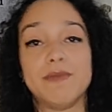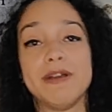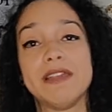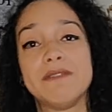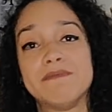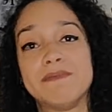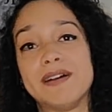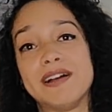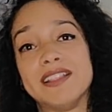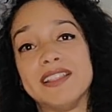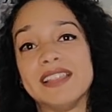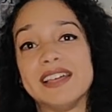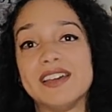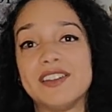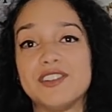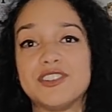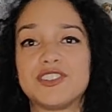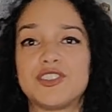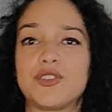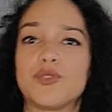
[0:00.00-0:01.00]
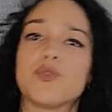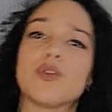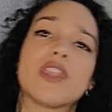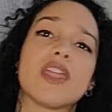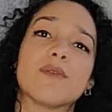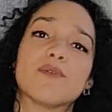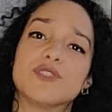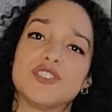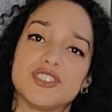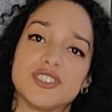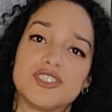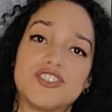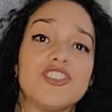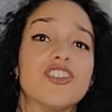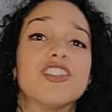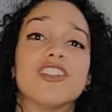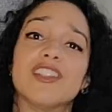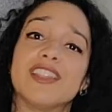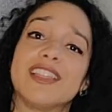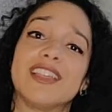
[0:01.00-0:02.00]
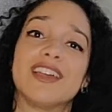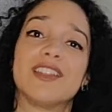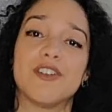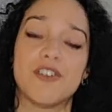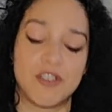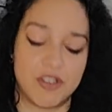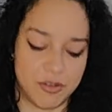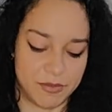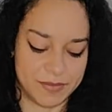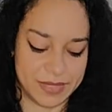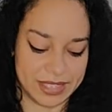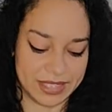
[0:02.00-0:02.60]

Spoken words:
pen pal letters or when I'm just journaling at home,